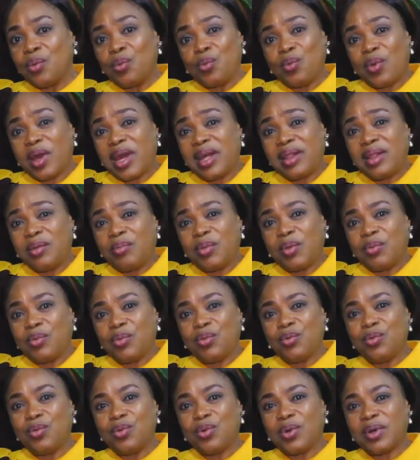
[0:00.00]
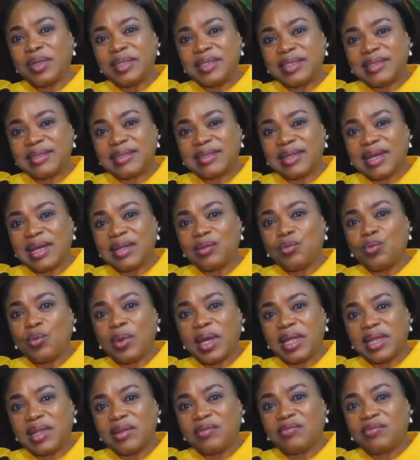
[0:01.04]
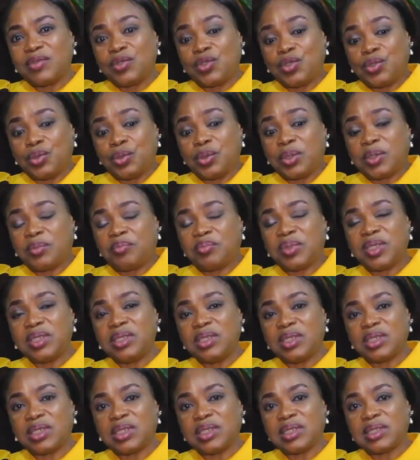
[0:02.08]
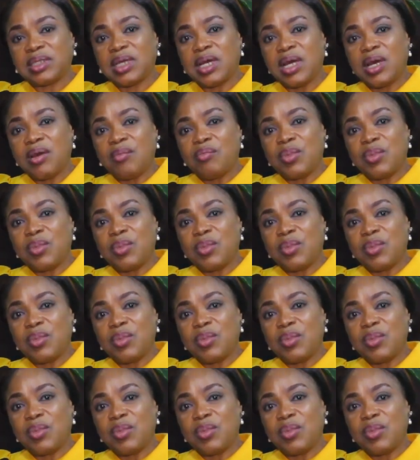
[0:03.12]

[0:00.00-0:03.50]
We're the people who understand where the shoes pinches,